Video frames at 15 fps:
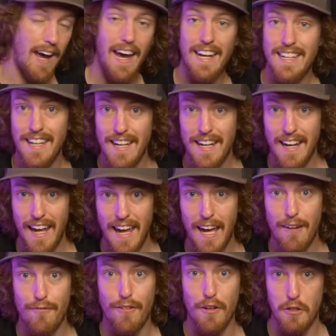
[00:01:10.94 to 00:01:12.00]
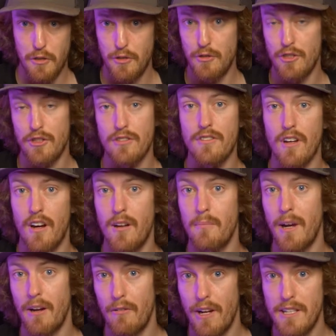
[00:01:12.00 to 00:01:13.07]
I didn't have Hoosiers on
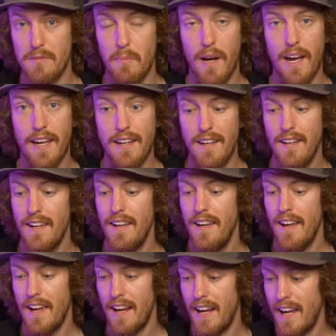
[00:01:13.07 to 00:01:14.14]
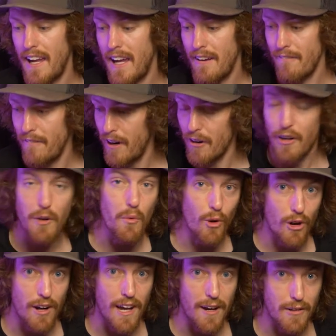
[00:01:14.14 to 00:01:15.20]
my race bike and I had very
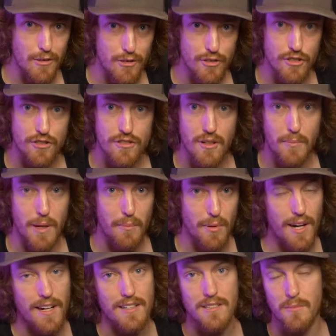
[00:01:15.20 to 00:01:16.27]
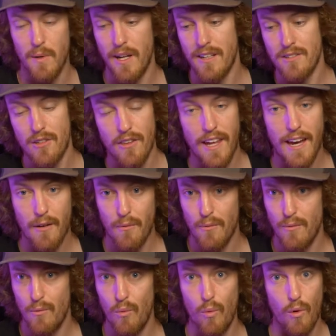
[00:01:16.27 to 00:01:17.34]
worn out Hoosiers on my practice bike, so that
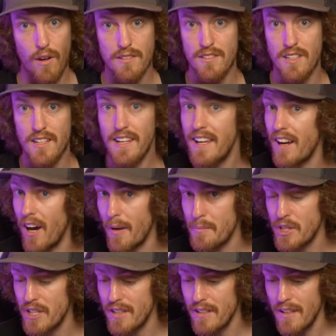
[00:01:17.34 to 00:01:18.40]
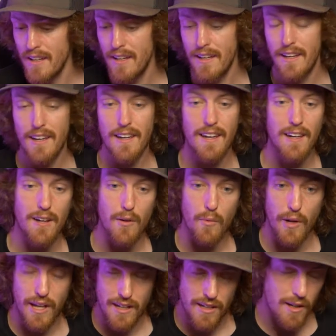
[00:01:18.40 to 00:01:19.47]
wasn't an option.
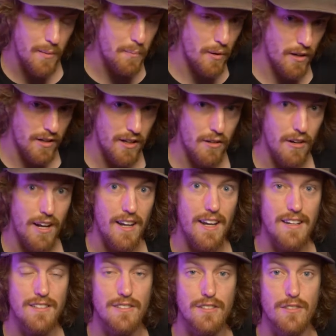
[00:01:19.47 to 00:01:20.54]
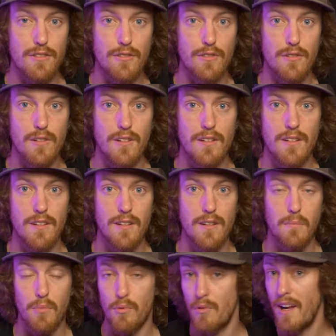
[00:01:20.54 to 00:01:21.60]
We ended up parking right next to
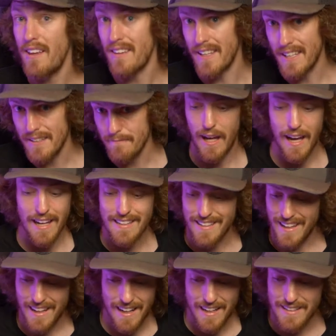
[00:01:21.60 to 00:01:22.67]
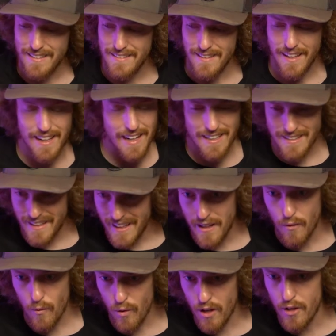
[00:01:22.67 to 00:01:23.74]
Pirelli. I and I and I
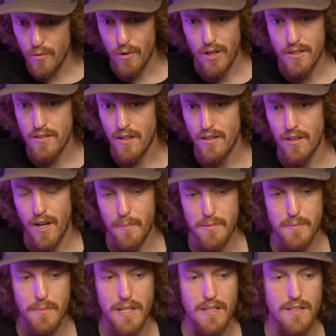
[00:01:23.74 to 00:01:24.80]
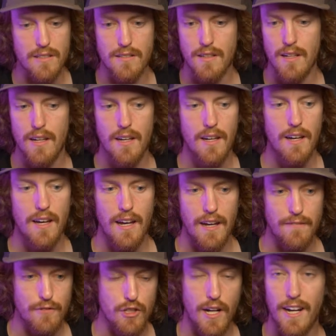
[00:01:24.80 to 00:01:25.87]
didn't want to run Dunlops because
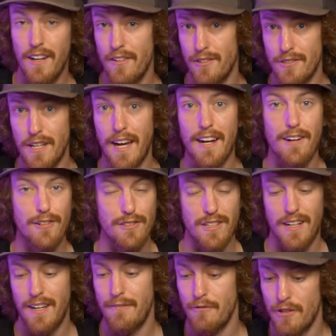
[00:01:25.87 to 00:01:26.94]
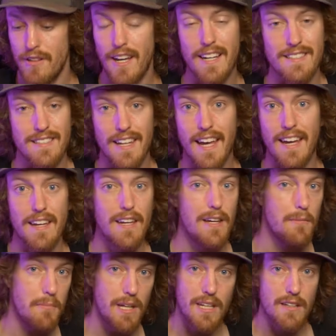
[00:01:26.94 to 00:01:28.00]
I've tried other tires and I've realized that
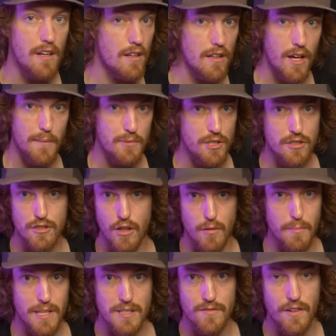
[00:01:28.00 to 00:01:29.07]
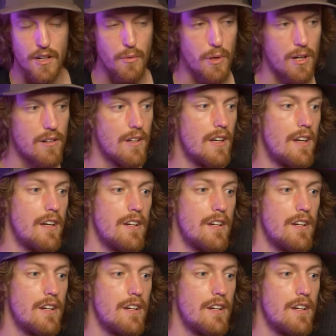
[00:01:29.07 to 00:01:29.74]
me and Dunlops just don't mix very well.